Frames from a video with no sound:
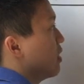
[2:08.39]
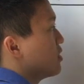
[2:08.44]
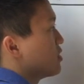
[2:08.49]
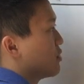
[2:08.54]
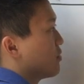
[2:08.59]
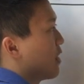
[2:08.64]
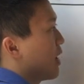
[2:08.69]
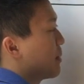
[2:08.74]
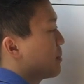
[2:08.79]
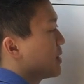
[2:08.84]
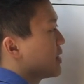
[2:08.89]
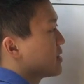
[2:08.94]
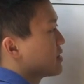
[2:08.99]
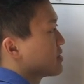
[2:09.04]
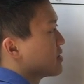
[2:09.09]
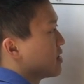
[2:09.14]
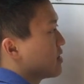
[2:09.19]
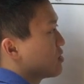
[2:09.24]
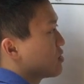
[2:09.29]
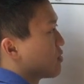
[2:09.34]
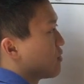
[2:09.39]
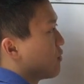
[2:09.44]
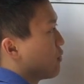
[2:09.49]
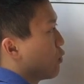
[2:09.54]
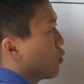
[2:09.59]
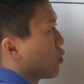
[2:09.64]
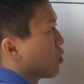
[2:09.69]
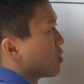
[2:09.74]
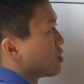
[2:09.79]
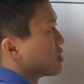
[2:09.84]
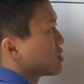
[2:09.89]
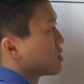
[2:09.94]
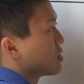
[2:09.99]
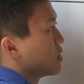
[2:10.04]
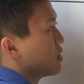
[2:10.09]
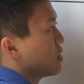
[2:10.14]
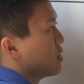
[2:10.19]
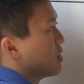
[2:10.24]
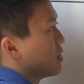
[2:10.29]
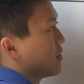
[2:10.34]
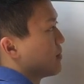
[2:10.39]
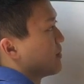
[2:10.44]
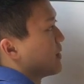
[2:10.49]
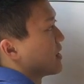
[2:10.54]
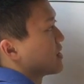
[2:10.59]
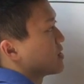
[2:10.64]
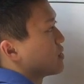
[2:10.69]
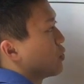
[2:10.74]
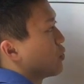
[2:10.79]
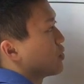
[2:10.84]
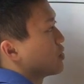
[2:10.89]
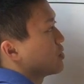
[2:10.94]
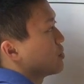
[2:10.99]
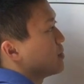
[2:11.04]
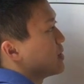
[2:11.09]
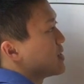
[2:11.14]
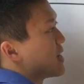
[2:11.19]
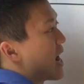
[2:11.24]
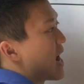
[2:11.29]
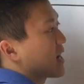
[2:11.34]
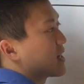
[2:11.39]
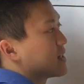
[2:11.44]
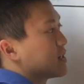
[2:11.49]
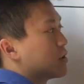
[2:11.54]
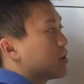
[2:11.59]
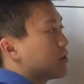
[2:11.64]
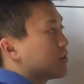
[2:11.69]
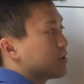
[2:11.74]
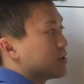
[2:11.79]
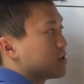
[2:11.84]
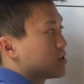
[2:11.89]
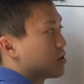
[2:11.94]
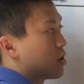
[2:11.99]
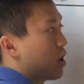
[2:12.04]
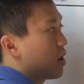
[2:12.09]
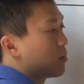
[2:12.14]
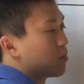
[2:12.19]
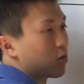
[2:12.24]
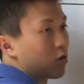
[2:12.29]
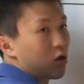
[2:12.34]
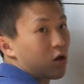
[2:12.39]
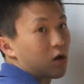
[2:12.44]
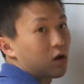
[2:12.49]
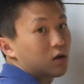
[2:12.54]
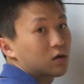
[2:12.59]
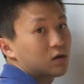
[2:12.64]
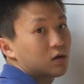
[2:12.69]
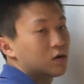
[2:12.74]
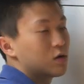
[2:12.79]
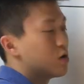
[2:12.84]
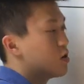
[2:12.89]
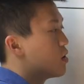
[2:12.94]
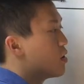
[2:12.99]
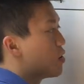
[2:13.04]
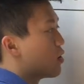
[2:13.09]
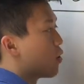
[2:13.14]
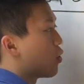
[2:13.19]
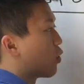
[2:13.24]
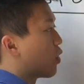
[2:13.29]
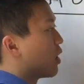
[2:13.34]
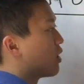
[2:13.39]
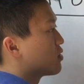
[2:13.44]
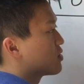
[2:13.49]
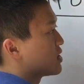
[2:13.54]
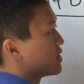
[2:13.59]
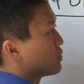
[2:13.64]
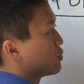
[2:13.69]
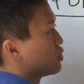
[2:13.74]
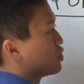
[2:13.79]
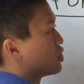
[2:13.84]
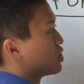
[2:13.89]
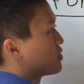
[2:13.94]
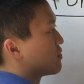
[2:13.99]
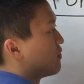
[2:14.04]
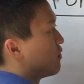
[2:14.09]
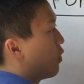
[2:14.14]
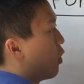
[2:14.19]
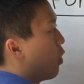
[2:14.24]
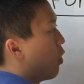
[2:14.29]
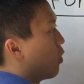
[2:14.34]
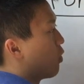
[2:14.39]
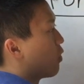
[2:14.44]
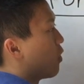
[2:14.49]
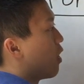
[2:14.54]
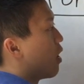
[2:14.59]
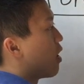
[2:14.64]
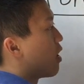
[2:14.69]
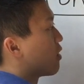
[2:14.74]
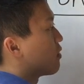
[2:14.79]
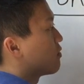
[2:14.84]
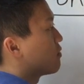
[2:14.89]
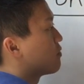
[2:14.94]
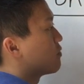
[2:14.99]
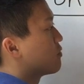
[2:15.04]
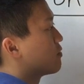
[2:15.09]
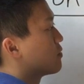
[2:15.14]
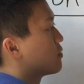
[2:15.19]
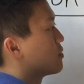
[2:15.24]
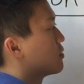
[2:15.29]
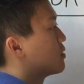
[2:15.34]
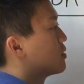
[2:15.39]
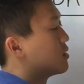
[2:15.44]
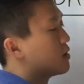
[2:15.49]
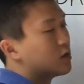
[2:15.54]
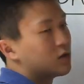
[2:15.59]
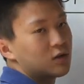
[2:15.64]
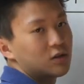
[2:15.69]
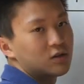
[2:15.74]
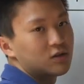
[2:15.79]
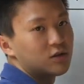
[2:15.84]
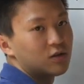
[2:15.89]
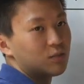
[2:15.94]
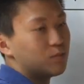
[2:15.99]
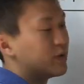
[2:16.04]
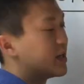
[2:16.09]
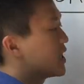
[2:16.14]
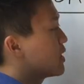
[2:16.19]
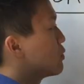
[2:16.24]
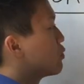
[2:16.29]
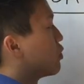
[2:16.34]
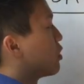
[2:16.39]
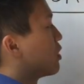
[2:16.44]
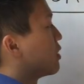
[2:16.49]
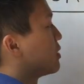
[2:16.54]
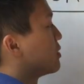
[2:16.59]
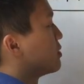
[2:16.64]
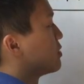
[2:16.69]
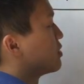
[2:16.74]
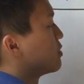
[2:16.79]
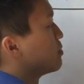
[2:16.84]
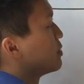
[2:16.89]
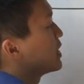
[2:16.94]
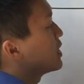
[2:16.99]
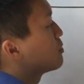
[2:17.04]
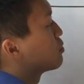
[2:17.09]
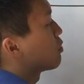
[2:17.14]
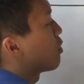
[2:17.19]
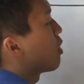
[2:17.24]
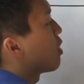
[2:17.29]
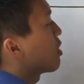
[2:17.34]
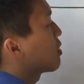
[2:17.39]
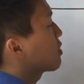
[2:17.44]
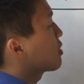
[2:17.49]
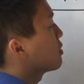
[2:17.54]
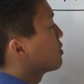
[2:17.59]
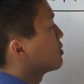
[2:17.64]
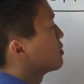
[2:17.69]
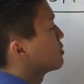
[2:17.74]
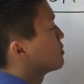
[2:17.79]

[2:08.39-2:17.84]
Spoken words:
So that means there's a force that's going to be acting on this top block, or else it would just fall off the big one, the big block.